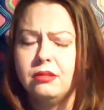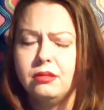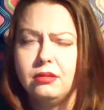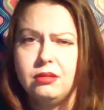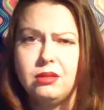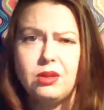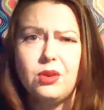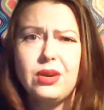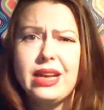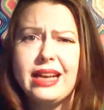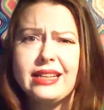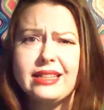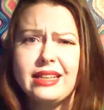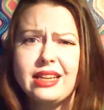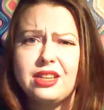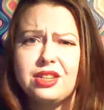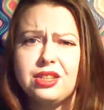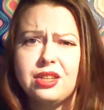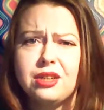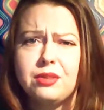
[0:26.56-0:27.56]
don't ask
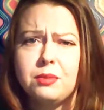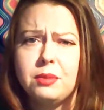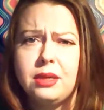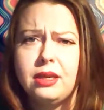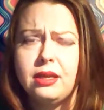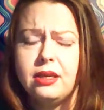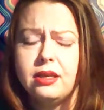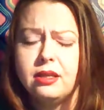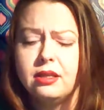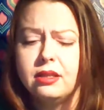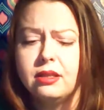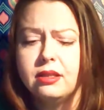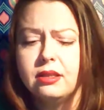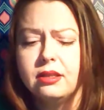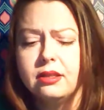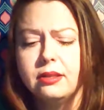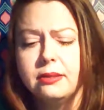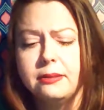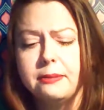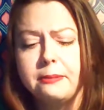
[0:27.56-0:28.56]
that shit of me.
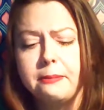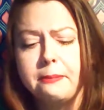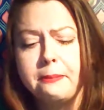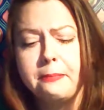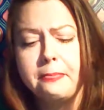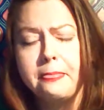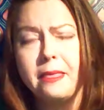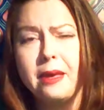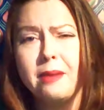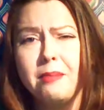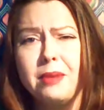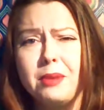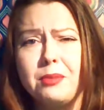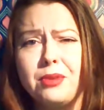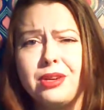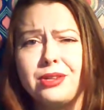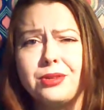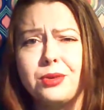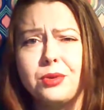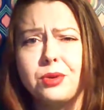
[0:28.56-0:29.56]
My
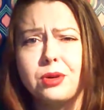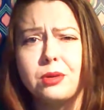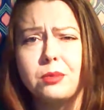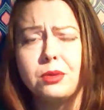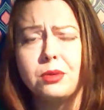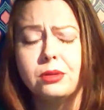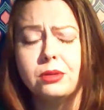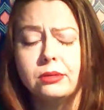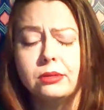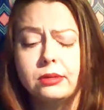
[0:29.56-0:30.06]
memory's horrible.